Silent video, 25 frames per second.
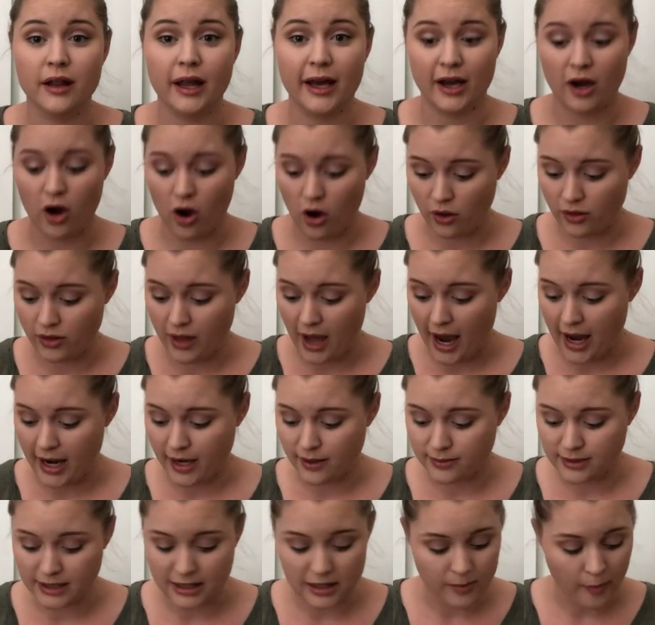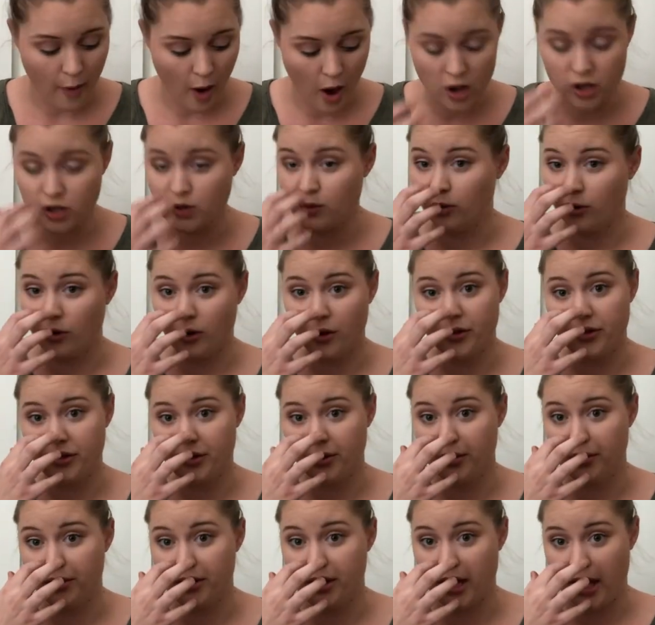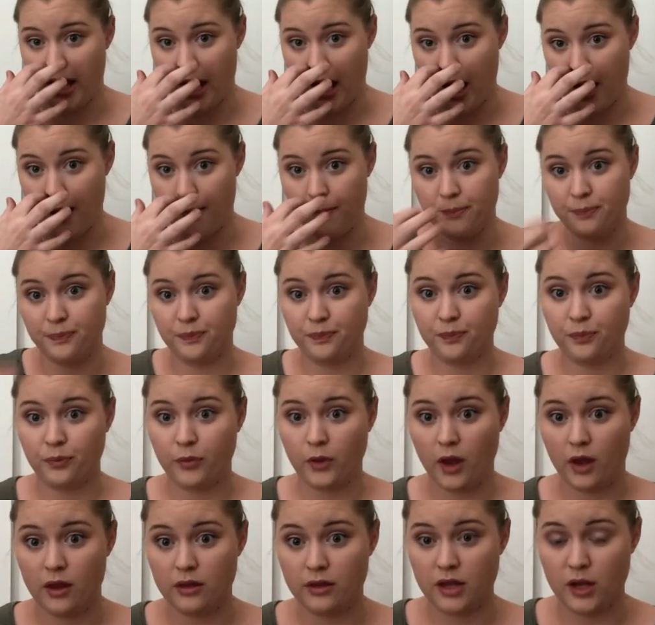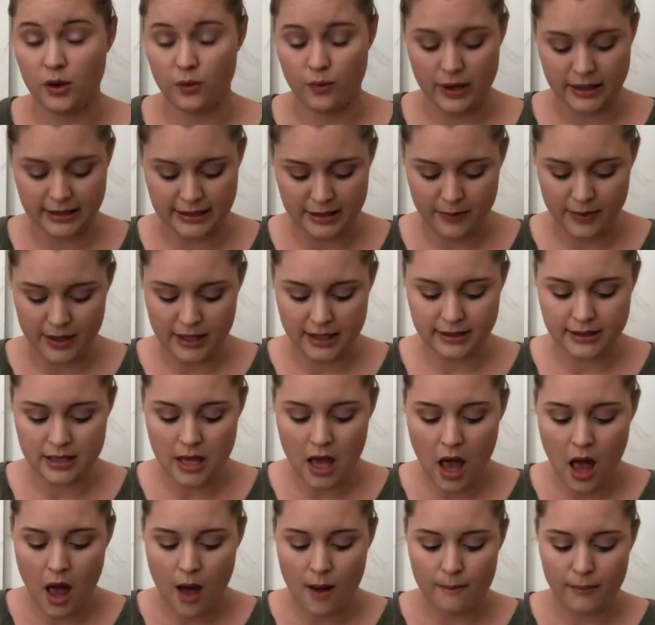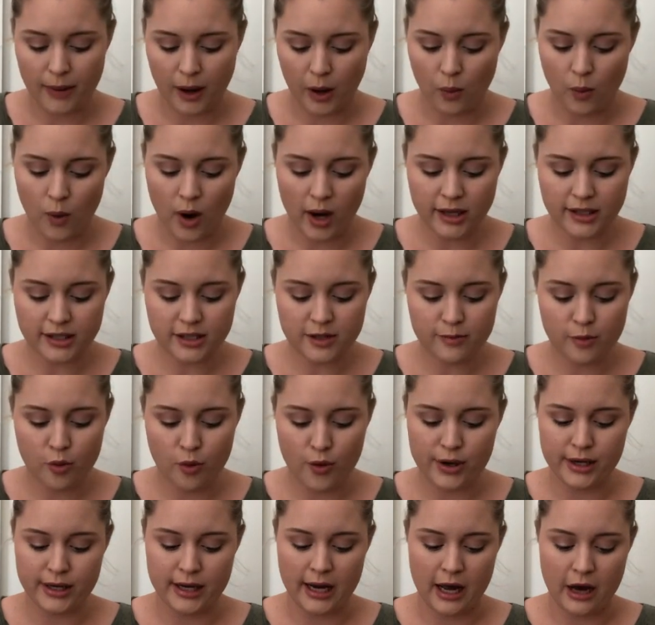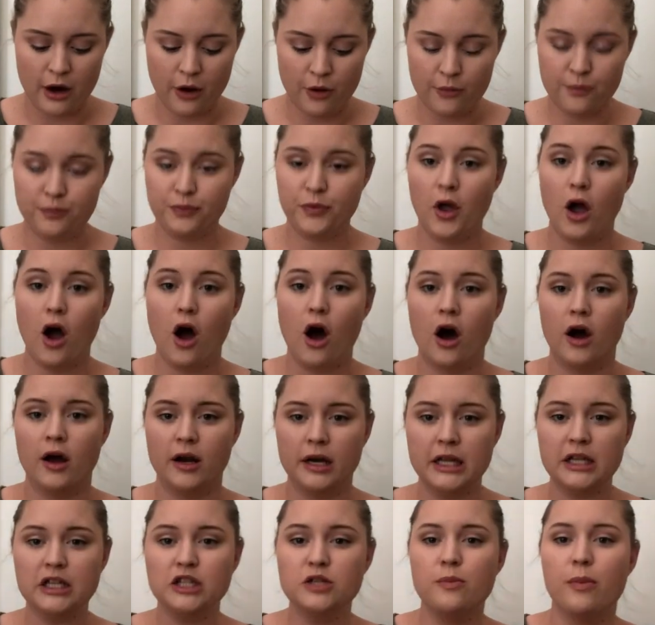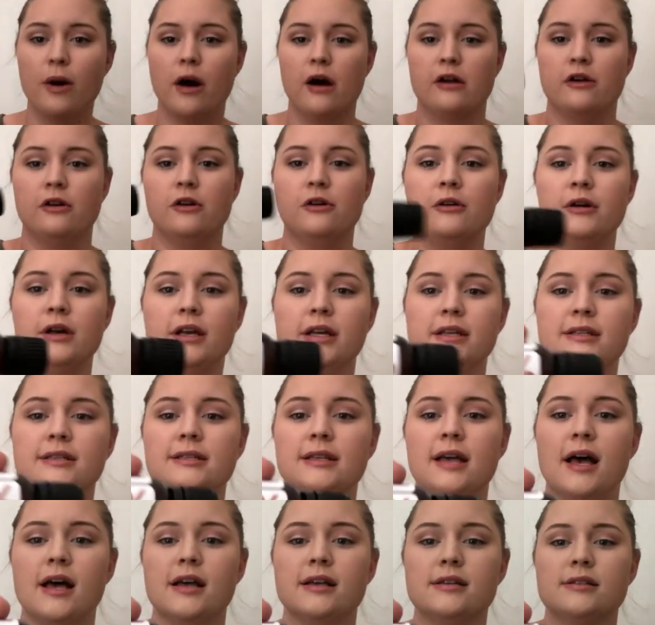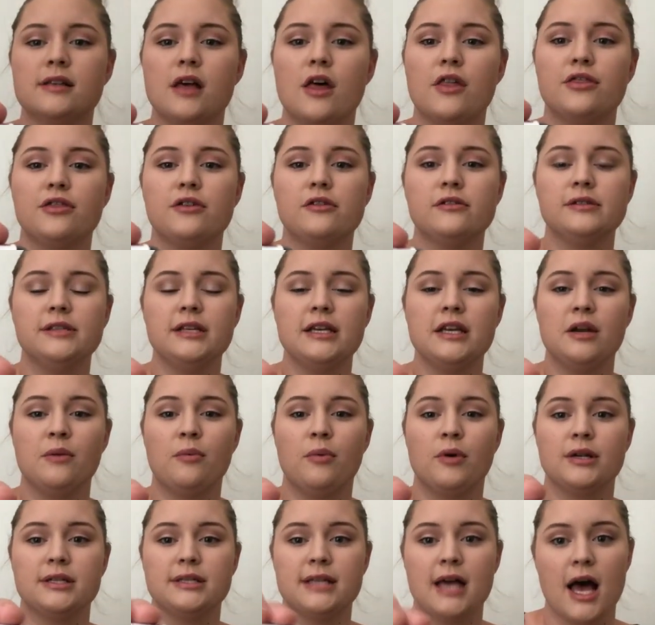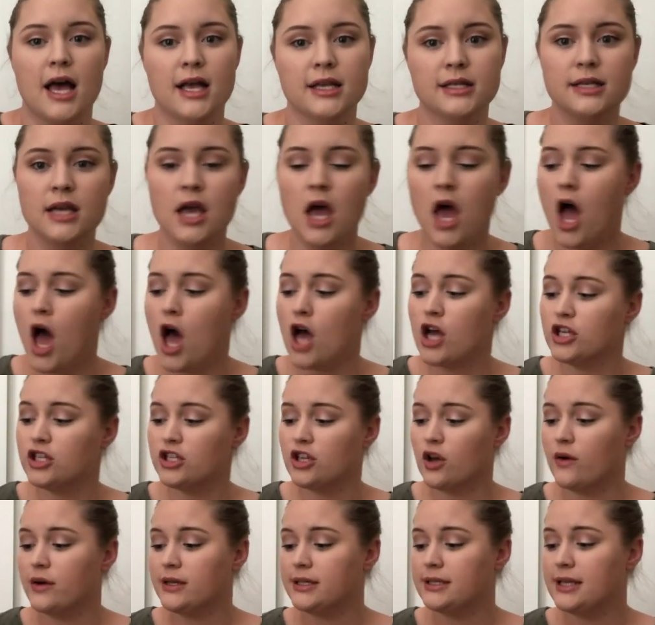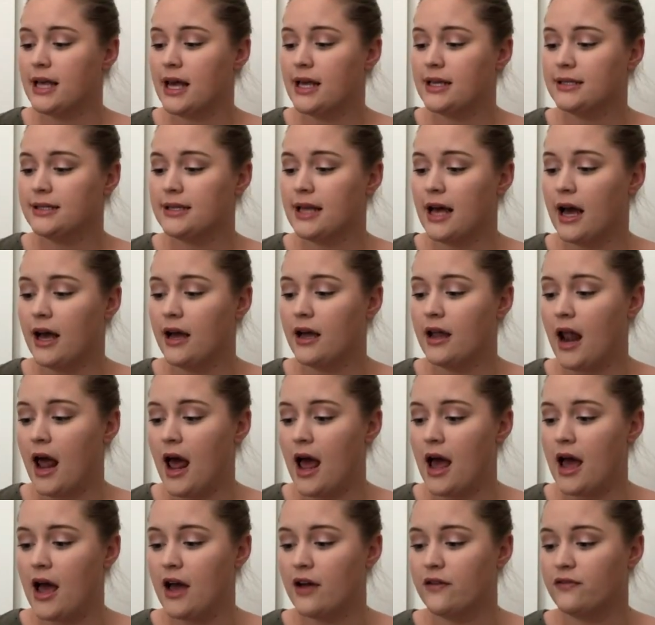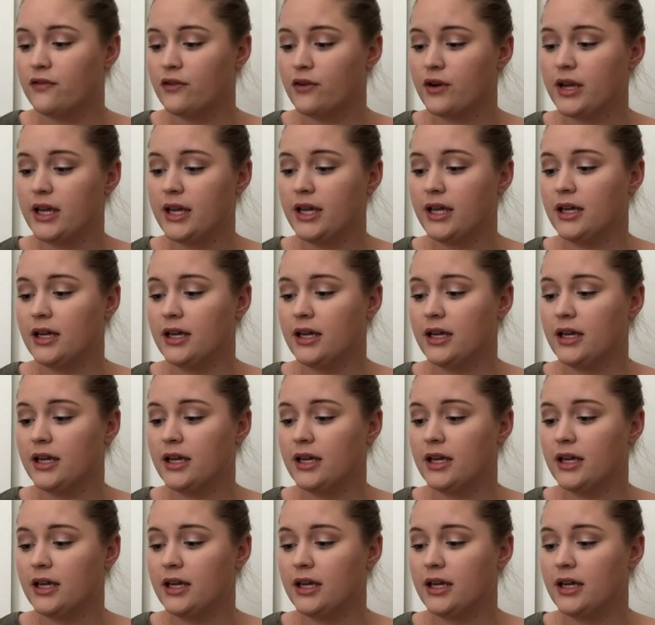like all the items in the box. We'll go through the recipes, but I wanted to point out on each bottle, it says 13%. So it says that for